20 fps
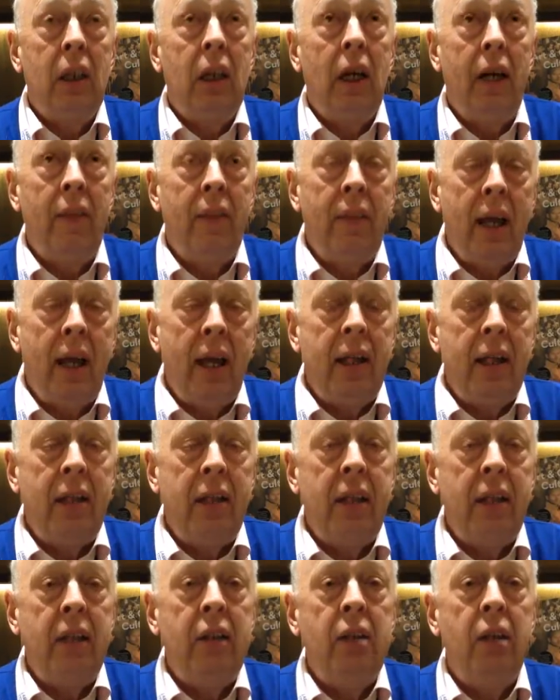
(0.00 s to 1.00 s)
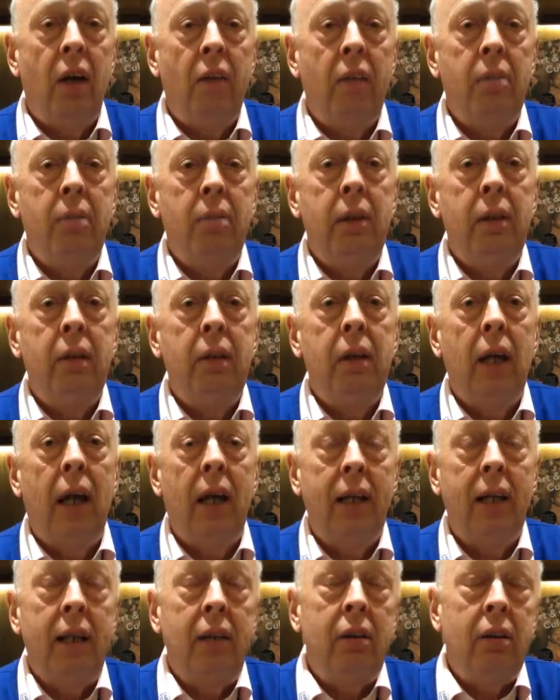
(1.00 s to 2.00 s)
and they need government
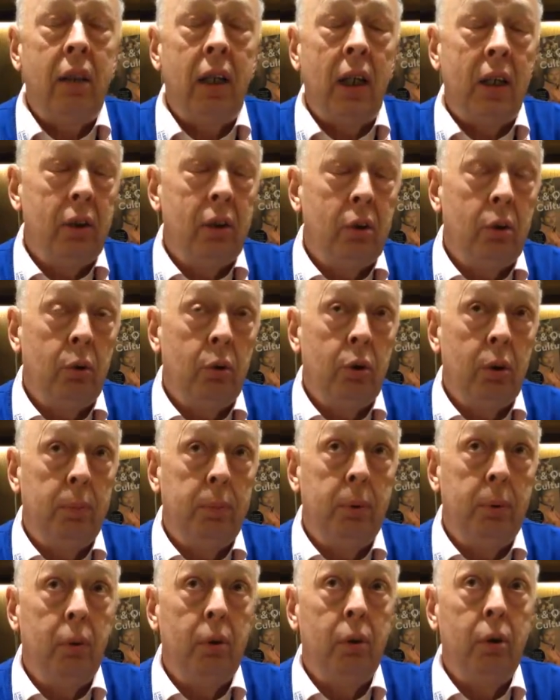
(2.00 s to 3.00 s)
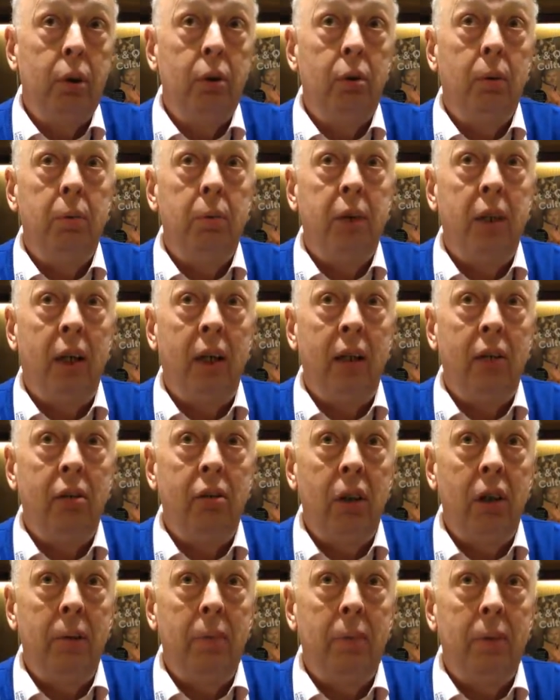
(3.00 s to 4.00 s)
and international support to obtain
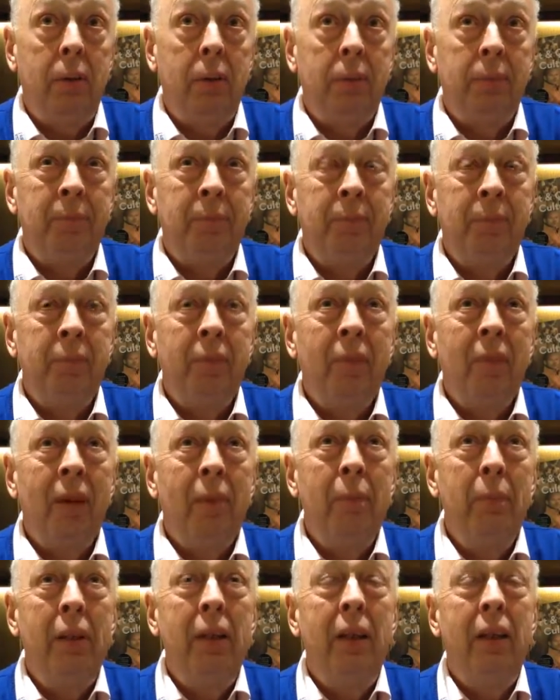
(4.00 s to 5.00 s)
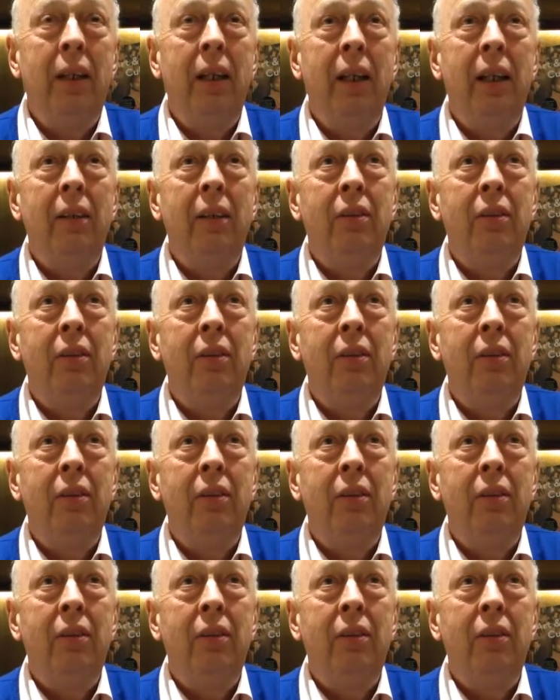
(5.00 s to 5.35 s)
treatment. But it